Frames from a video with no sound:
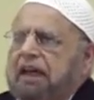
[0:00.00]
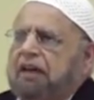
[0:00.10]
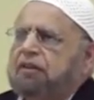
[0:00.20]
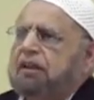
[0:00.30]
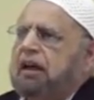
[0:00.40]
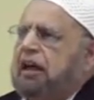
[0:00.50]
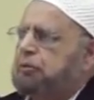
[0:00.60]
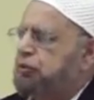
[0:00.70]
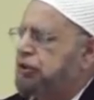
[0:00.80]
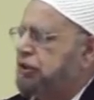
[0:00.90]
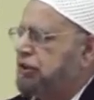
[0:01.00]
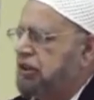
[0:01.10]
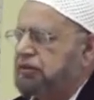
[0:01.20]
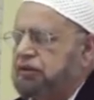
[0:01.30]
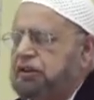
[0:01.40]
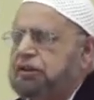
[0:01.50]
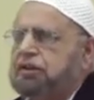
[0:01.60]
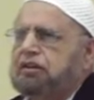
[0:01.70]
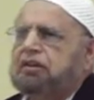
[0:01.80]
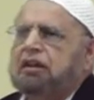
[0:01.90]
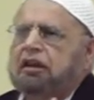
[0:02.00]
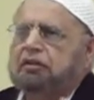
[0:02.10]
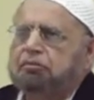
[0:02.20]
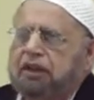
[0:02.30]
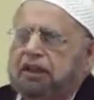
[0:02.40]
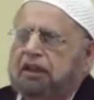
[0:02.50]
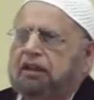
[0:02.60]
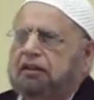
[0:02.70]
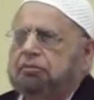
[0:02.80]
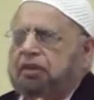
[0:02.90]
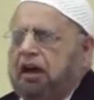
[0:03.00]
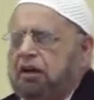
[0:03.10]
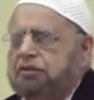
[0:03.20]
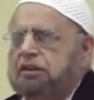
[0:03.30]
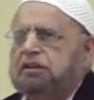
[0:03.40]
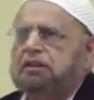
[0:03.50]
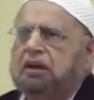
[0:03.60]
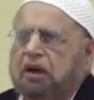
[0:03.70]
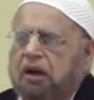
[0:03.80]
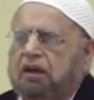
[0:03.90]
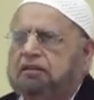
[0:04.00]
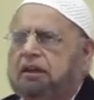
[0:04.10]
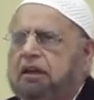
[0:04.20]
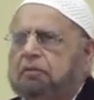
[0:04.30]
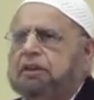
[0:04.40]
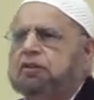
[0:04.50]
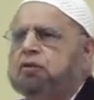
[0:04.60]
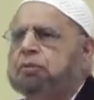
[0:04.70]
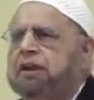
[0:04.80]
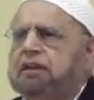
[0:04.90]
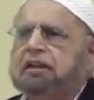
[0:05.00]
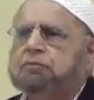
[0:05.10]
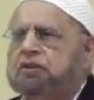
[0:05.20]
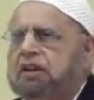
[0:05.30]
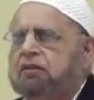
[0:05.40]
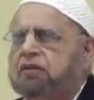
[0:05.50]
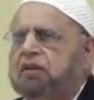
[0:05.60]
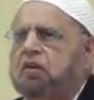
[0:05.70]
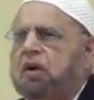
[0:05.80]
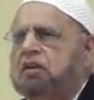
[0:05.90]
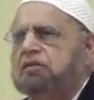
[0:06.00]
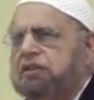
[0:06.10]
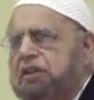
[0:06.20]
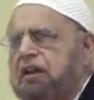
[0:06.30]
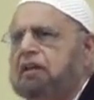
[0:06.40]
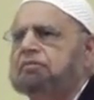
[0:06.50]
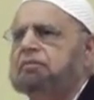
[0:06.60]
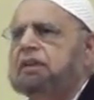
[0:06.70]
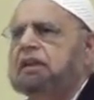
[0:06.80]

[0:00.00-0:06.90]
having a high position of physician, or other money and houses and the car, but they committed themselves for the cause of Islam.